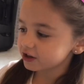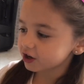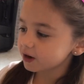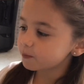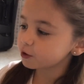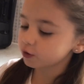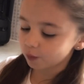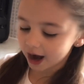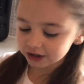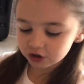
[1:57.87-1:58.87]
going to put the
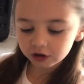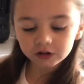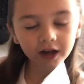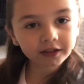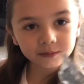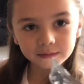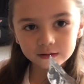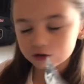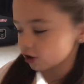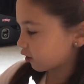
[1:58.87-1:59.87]
white chocolate and the
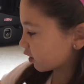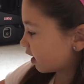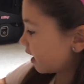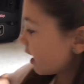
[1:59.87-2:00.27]
milk chocolate